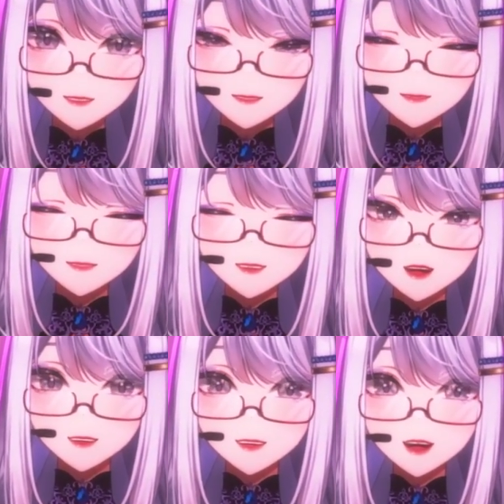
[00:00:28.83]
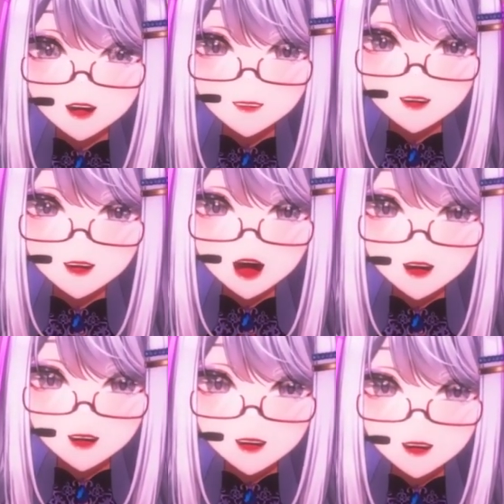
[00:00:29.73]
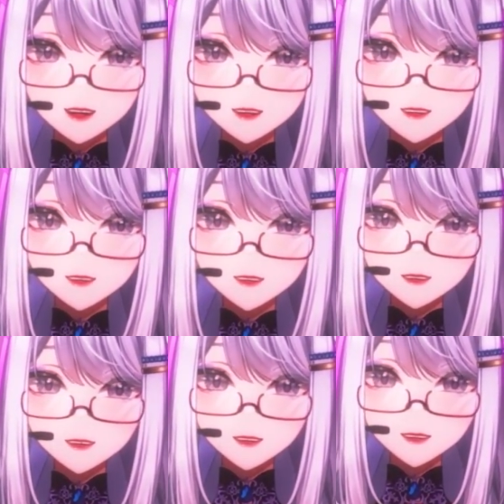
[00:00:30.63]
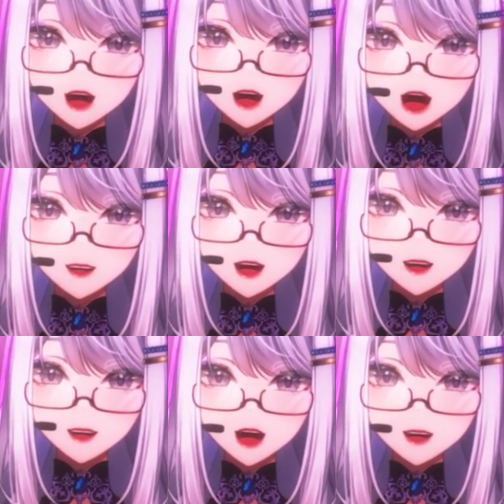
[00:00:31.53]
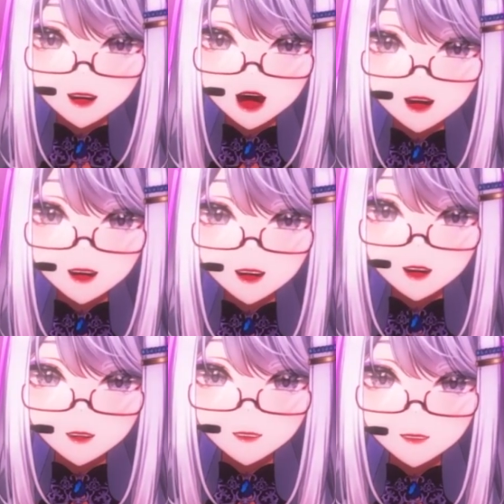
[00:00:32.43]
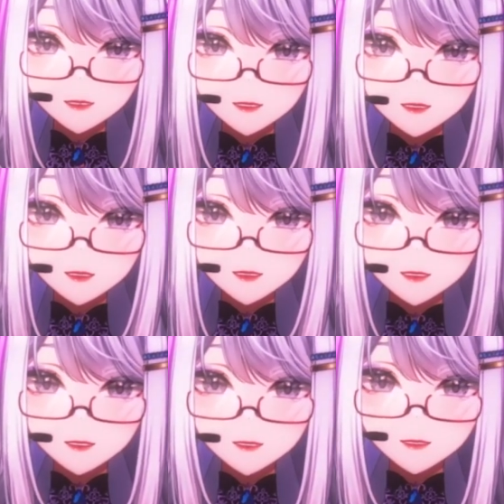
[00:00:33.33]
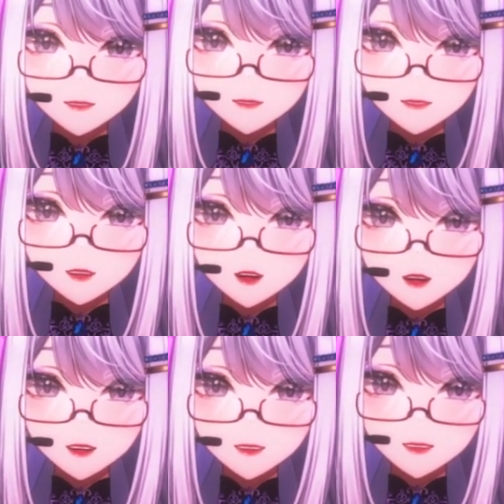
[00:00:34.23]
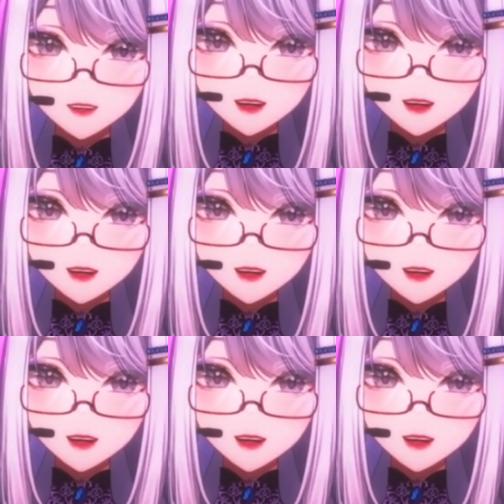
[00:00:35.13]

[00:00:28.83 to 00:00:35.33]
I was sitting beside her, leaning my head against her shoulder, watching her play.